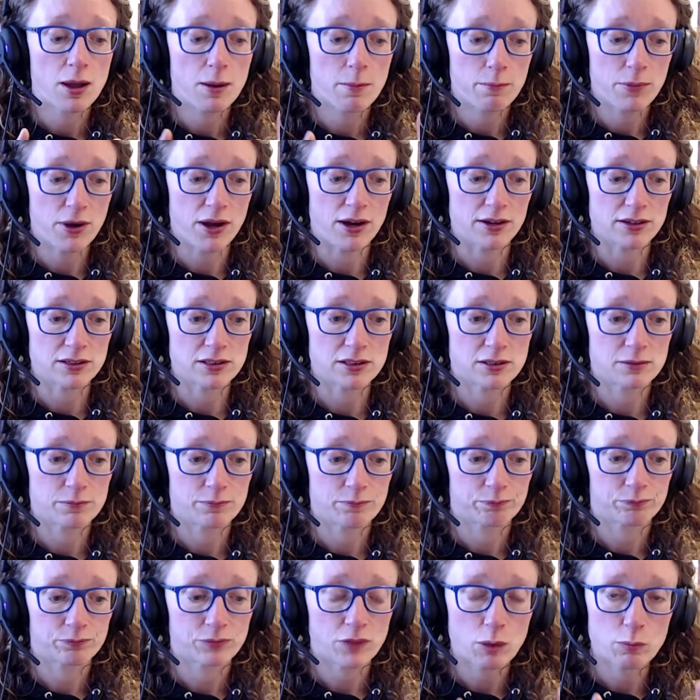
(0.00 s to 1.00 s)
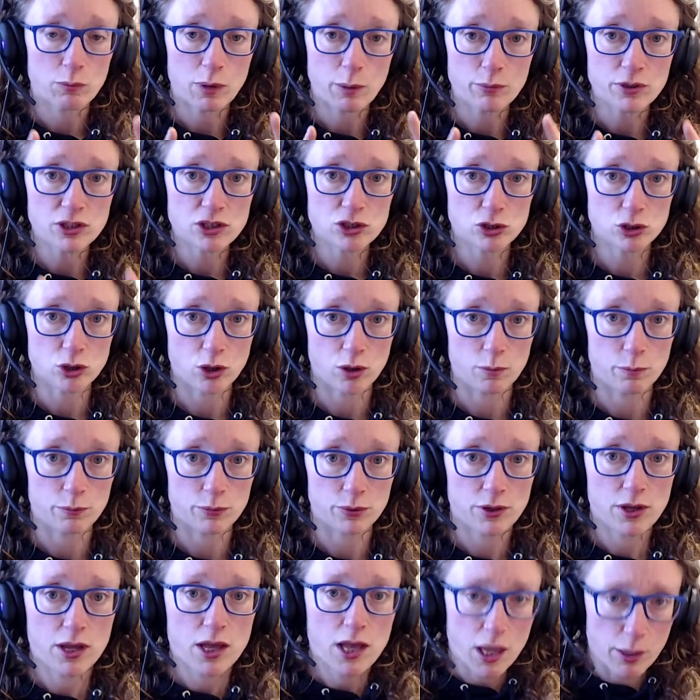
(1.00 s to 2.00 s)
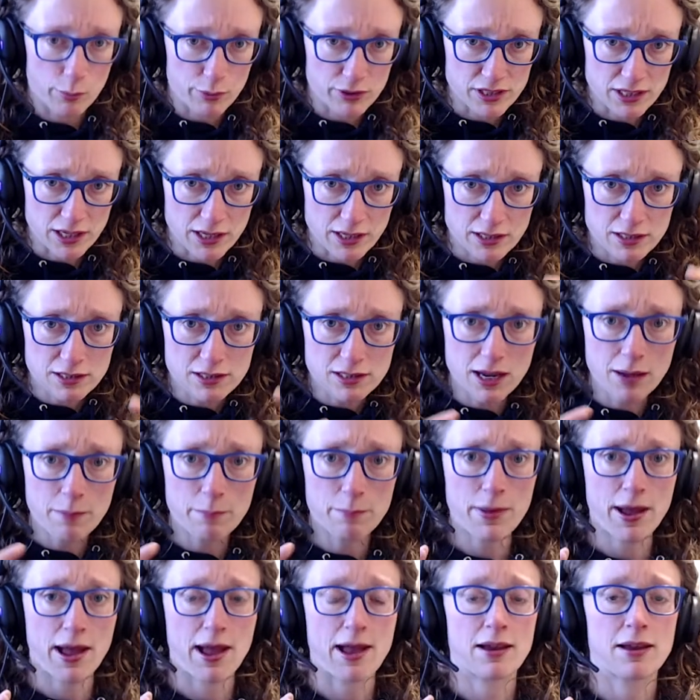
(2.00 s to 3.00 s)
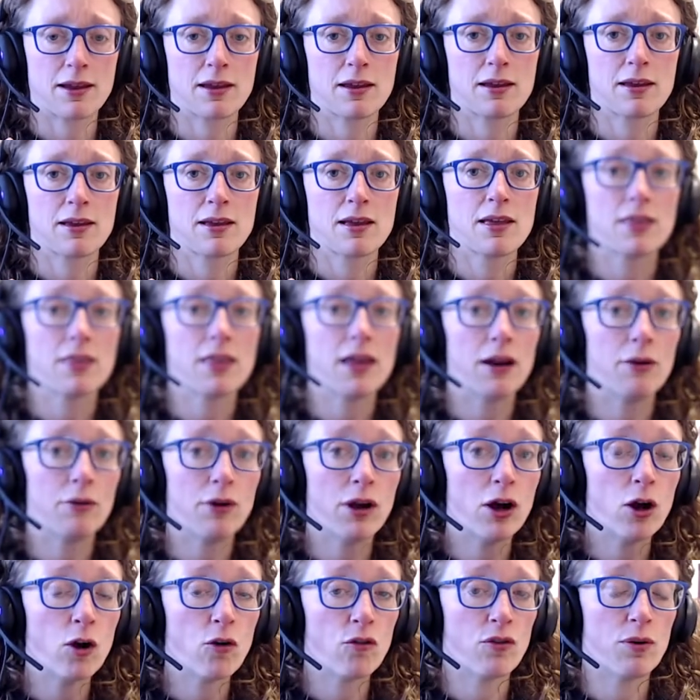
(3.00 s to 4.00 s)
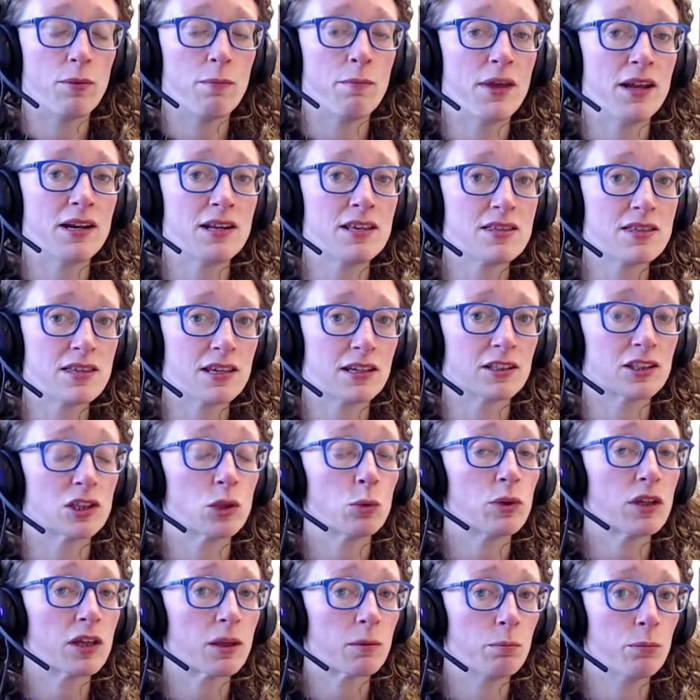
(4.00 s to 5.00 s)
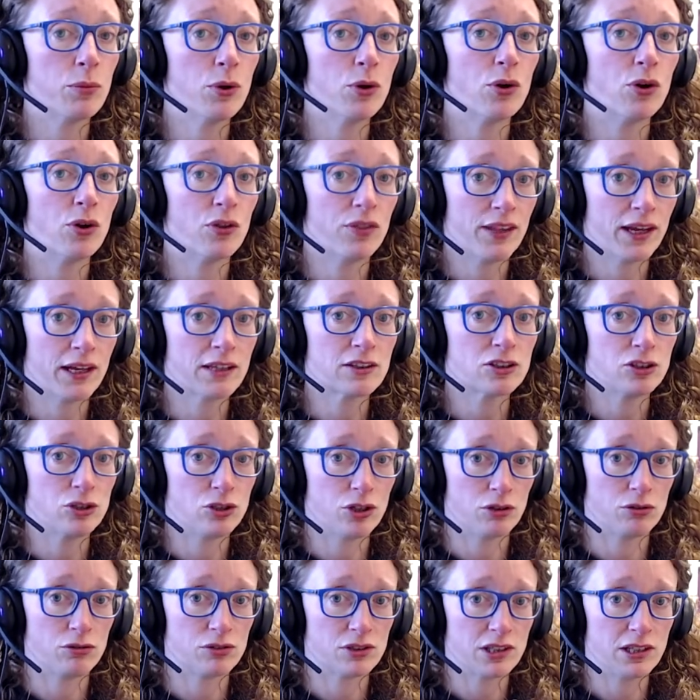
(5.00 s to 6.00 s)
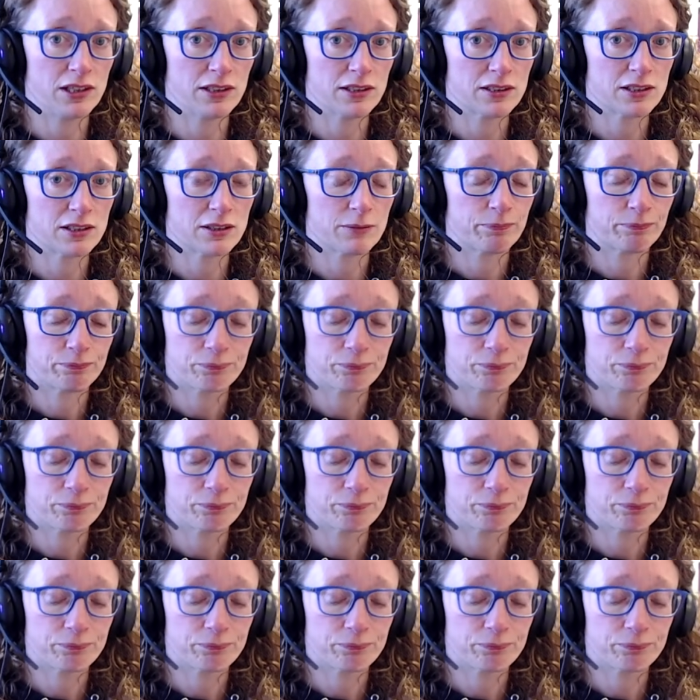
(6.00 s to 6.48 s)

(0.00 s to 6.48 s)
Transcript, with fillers: But when we stop and we take a step back, there are often many things that we can put on that to don'ts list.